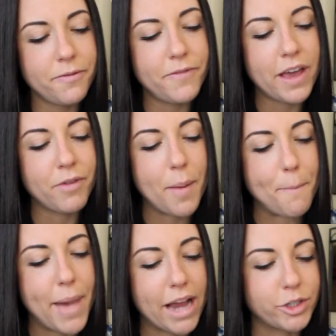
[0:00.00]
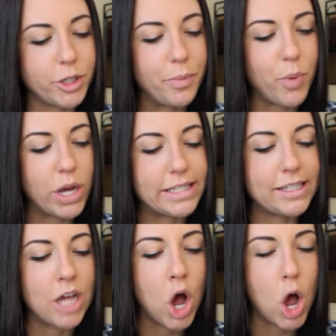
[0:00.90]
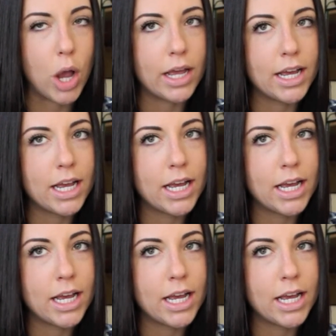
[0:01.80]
favorite Backstreet Boys song?